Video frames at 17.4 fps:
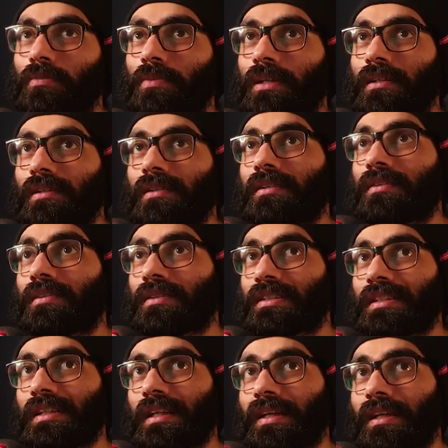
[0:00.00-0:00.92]
up until
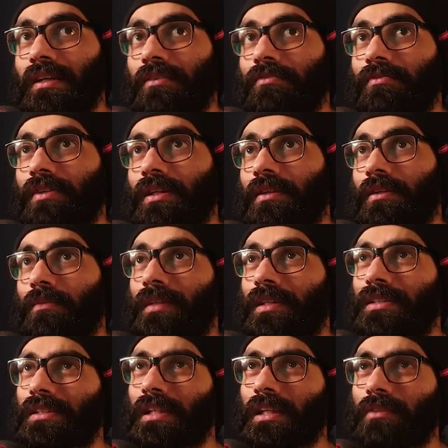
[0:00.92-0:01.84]
Thursday
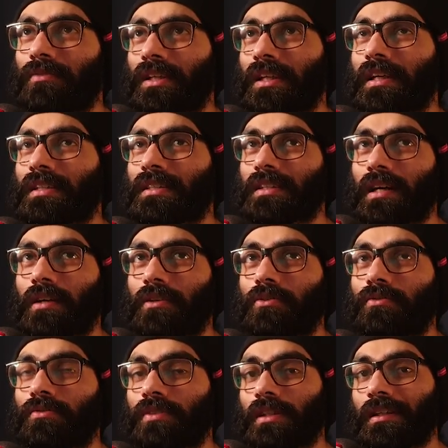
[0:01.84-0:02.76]
evening I started
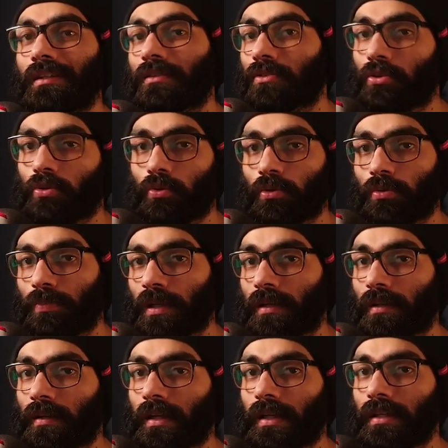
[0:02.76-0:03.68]
to feel throat
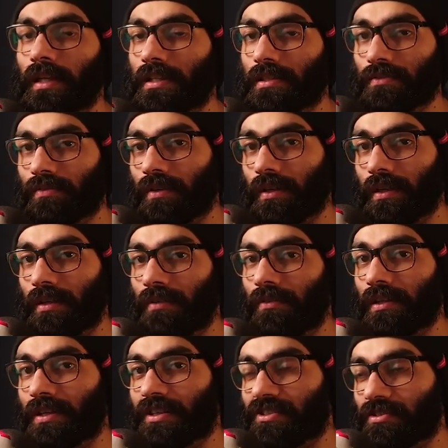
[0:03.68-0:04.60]
pain, right? That's where everything